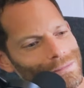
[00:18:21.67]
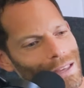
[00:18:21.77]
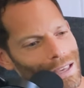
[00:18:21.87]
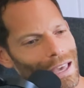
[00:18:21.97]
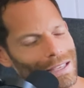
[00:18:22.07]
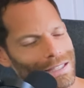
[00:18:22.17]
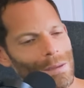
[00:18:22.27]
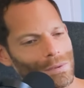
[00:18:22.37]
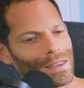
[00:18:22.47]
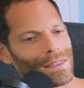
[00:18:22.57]

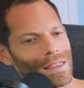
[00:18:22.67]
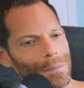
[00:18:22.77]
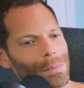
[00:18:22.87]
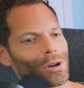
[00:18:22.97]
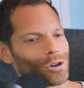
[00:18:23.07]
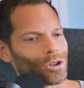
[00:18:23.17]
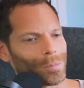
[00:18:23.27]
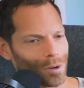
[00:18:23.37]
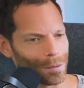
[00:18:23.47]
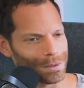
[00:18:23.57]
accept the, the empirical
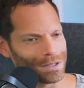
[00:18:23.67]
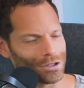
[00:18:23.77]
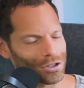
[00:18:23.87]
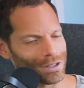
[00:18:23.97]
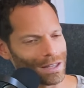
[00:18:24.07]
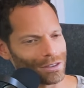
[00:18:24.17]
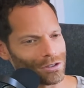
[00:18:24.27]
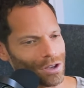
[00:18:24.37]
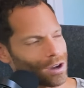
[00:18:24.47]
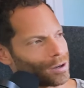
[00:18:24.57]
proposition that there's
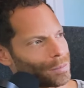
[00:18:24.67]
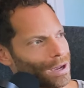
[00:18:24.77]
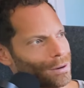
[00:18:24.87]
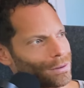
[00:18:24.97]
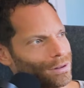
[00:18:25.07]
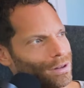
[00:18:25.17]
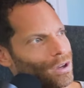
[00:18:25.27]
a higher power.